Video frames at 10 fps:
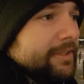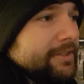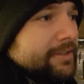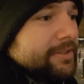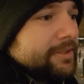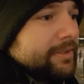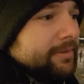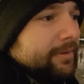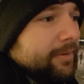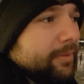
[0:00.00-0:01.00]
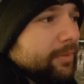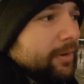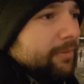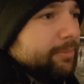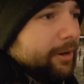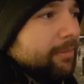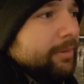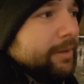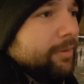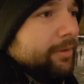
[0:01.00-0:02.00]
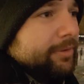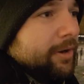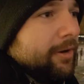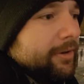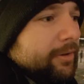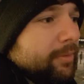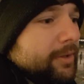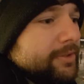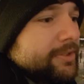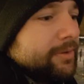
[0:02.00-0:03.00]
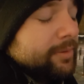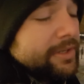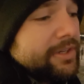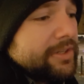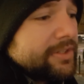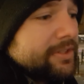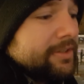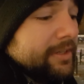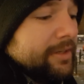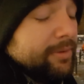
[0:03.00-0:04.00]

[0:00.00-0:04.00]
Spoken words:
This is probably one of the harder ones, which is the